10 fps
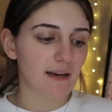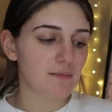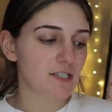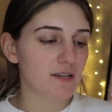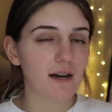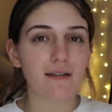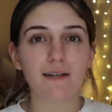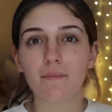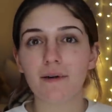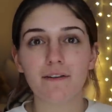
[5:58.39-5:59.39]
I'm just not
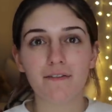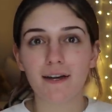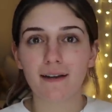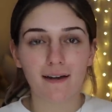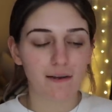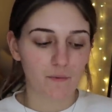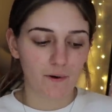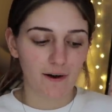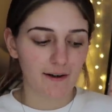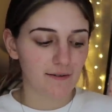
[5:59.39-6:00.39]
like a big fan
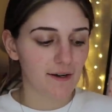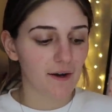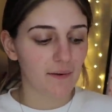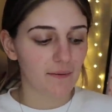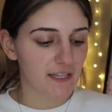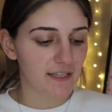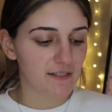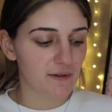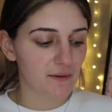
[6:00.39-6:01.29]
anymore, I don't know. And this